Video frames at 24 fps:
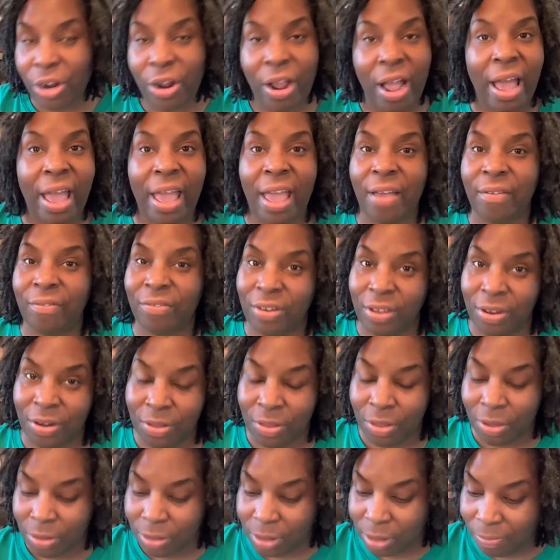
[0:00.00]
I have none of
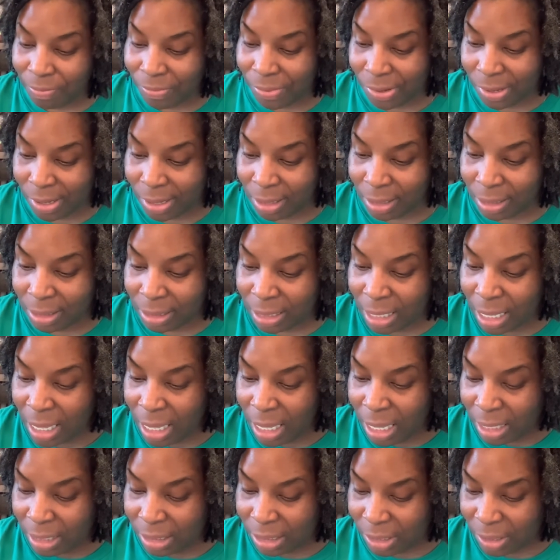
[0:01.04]
those books,
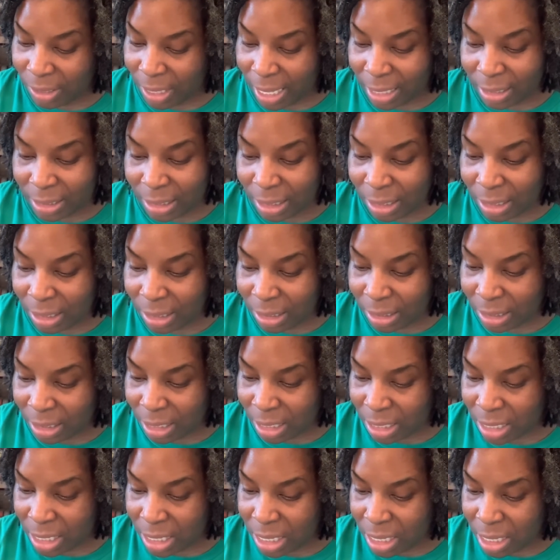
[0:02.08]
so that's a
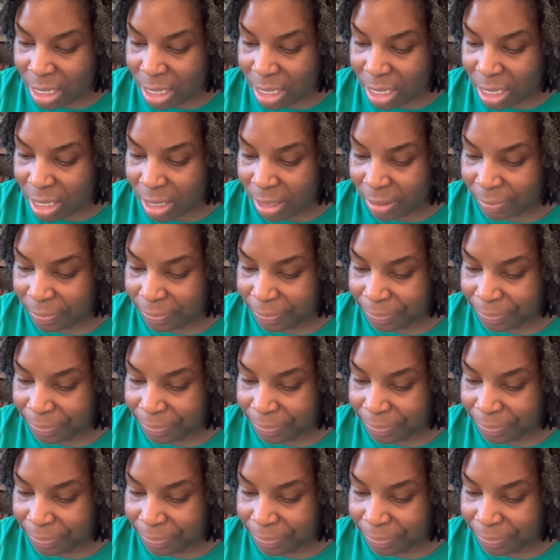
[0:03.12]
contender.